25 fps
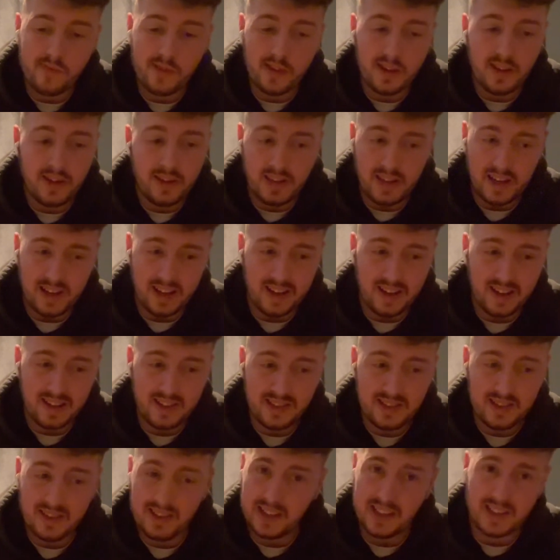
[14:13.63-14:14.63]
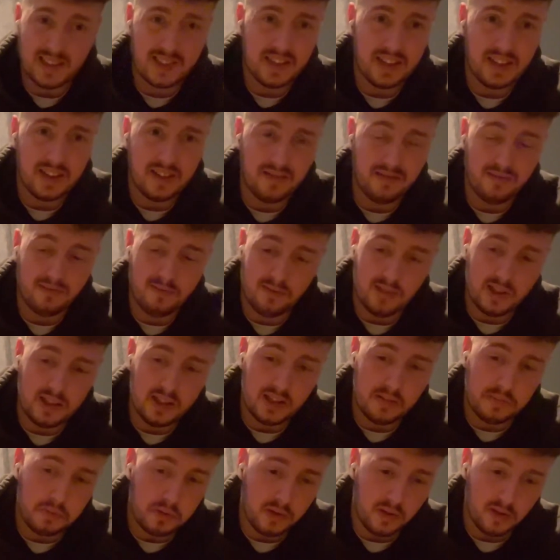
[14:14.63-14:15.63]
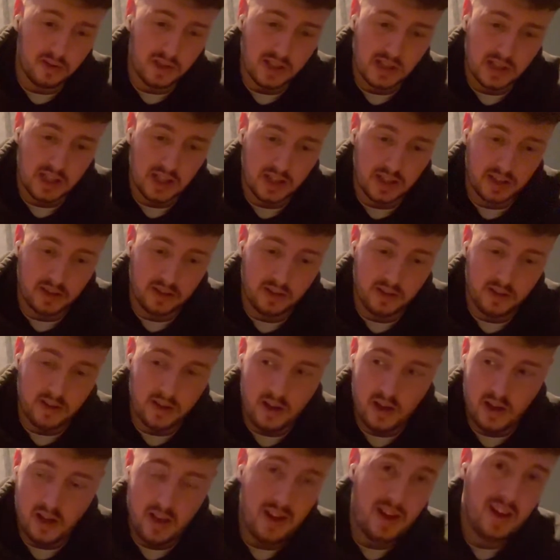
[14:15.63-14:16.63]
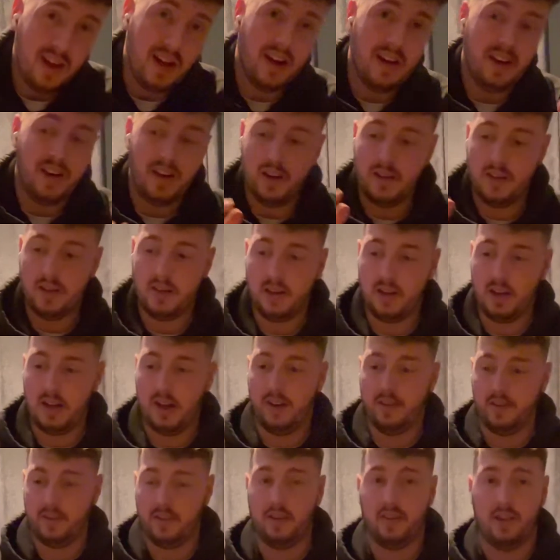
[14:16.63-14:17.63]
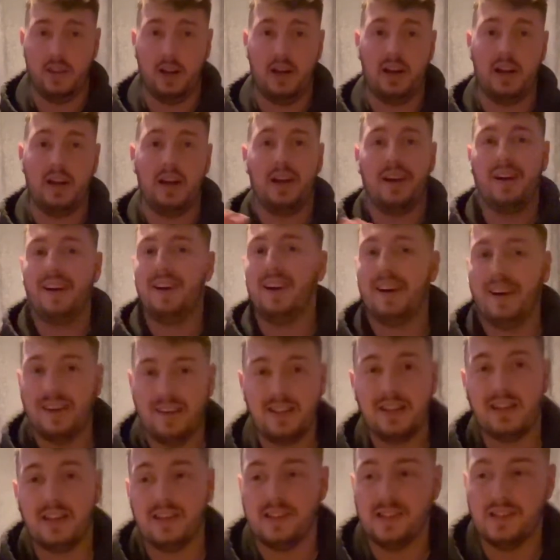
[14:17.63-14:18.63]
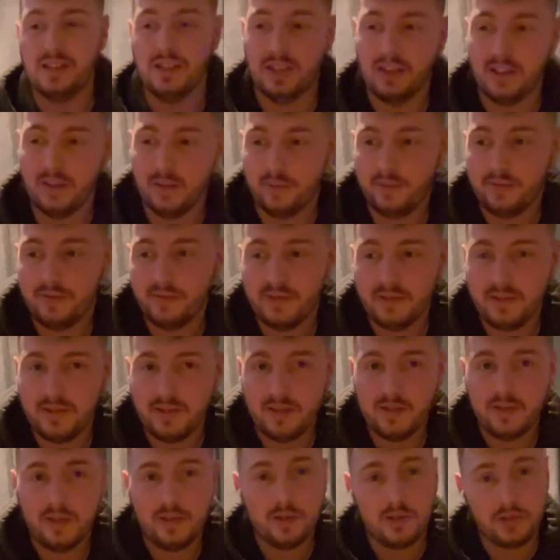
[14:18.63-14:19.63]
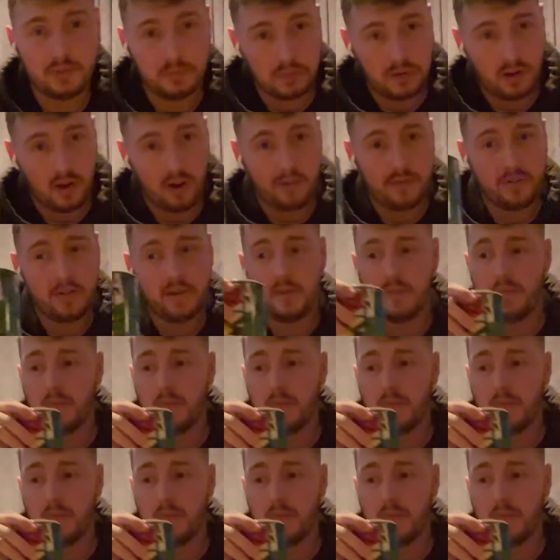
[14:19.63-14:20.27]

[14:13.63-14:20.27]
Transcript: Yeah, like I say, really poor design. After that, I think I deserve some coffee.